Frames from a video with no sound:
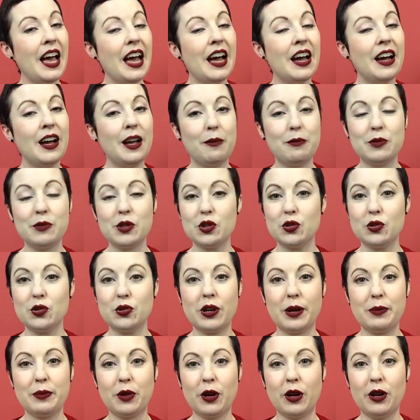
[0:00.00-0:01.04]
I'm
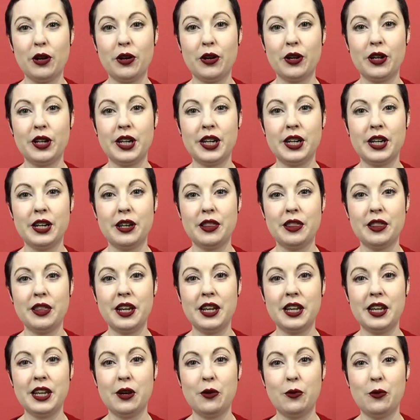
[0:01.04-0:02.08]
sure I'm not alone in
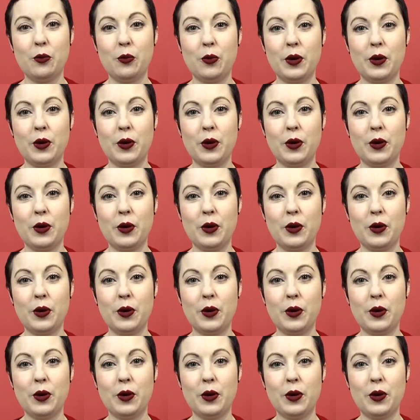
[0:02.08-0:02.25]
thinking,